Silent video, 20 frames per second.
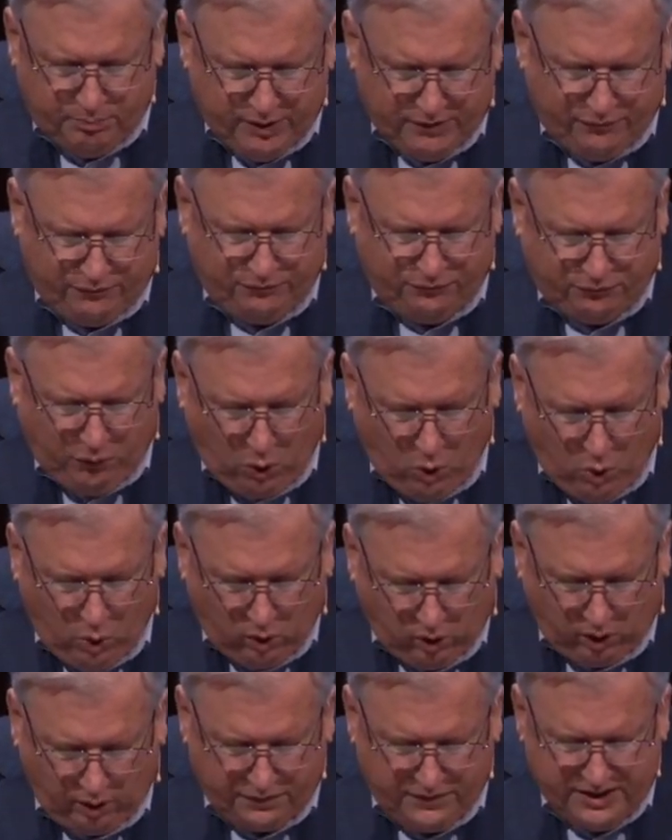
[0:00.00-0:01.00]

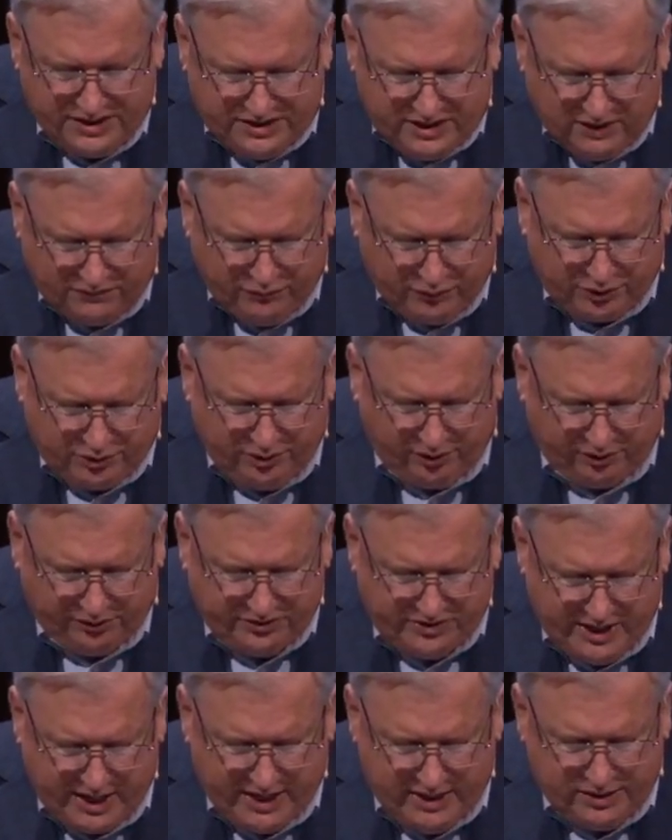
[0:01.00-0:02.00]
before the
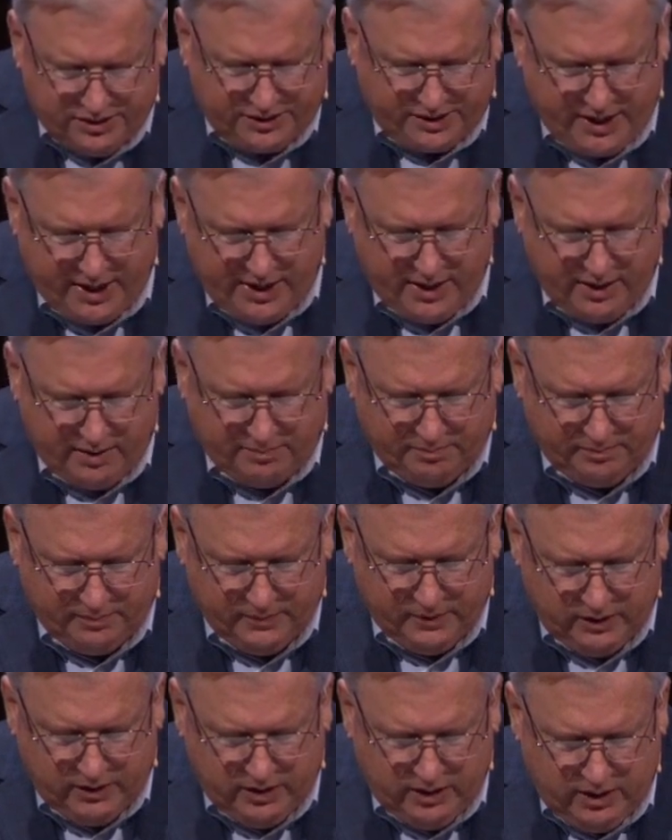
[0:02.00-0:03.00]
difficult days come
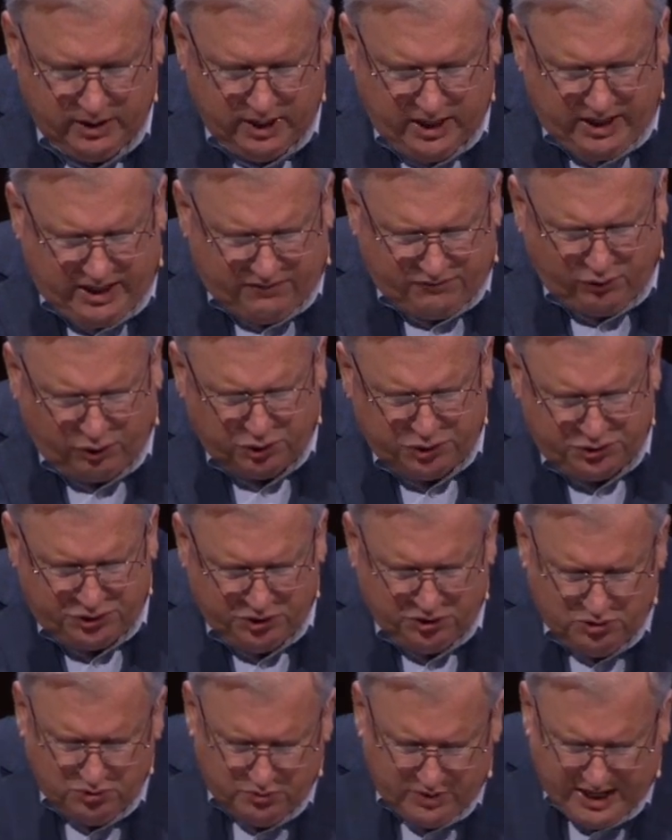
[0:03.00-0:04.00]
in verse
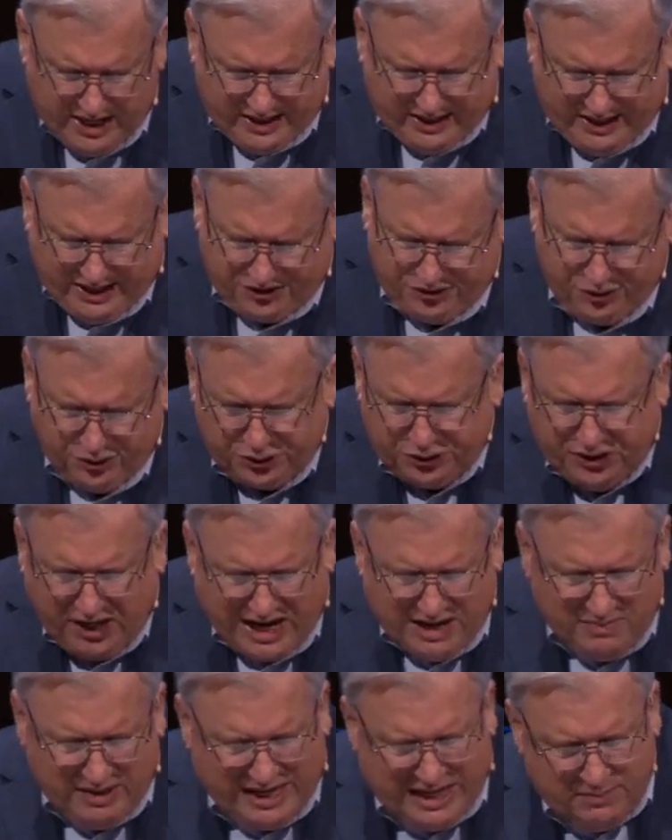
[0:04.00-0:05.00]
2, it's the
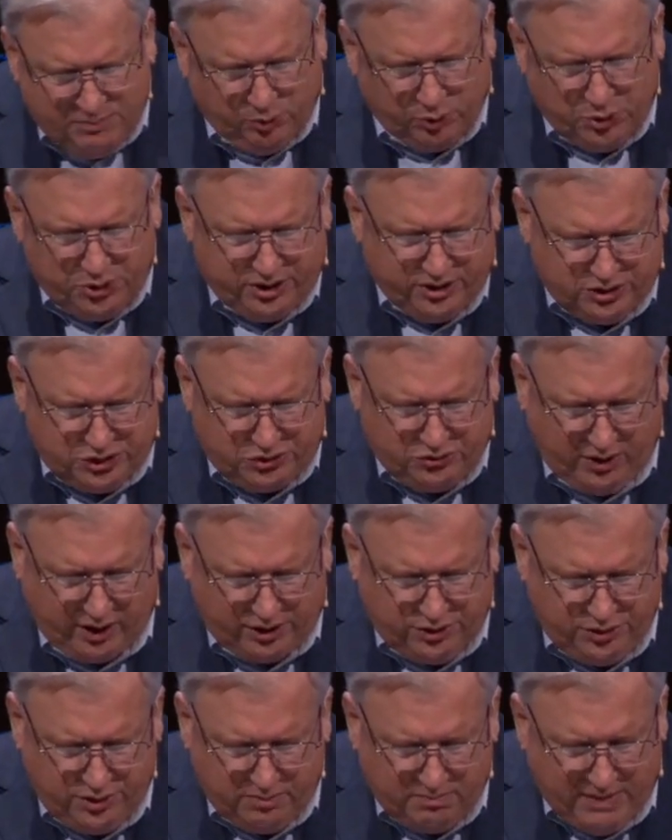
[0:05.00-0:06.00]
same Hebrew
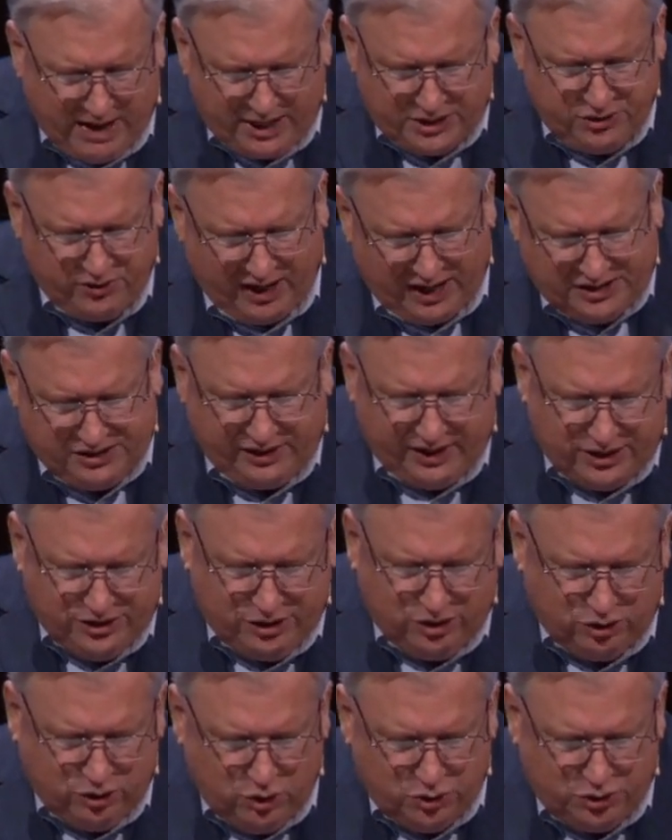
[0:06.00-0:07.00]
construction. My
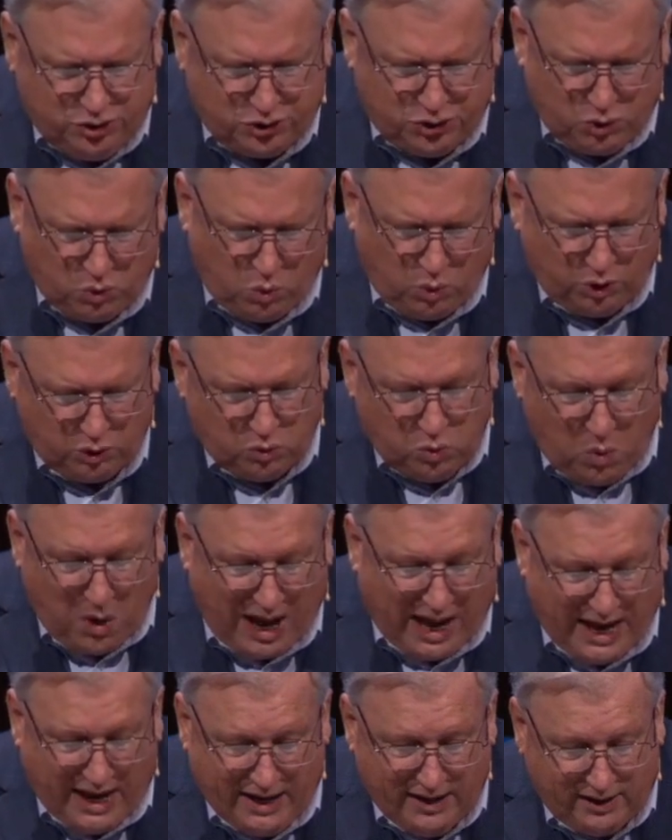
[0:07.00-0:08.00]
translation uses the word
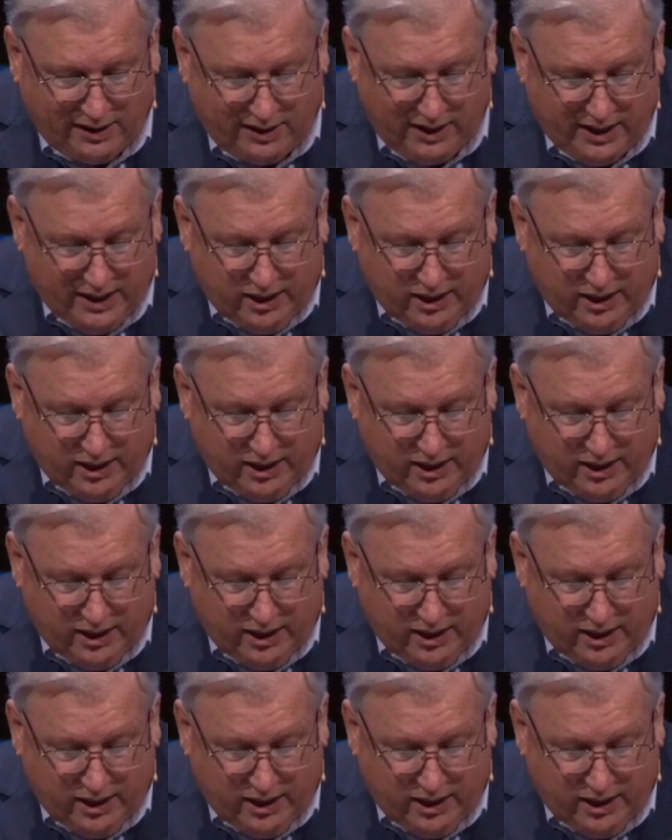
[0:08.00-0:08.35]
while.